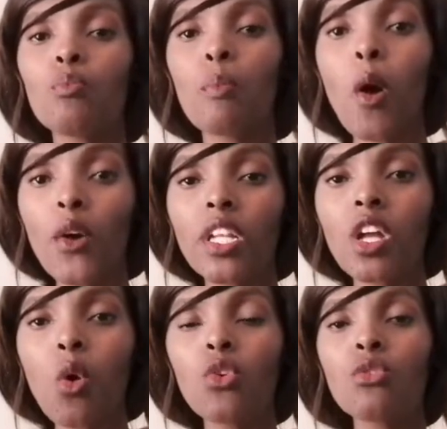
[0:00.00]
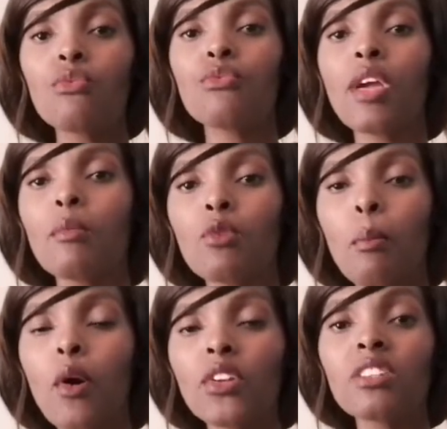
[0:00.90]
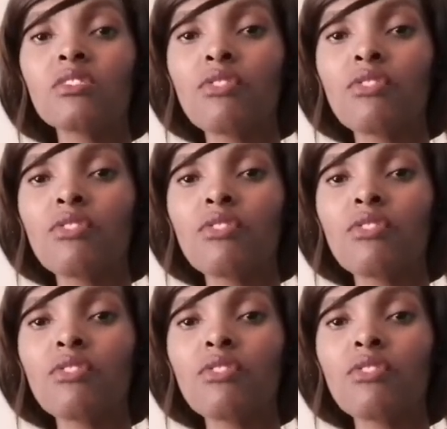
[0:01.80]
partner or your partner's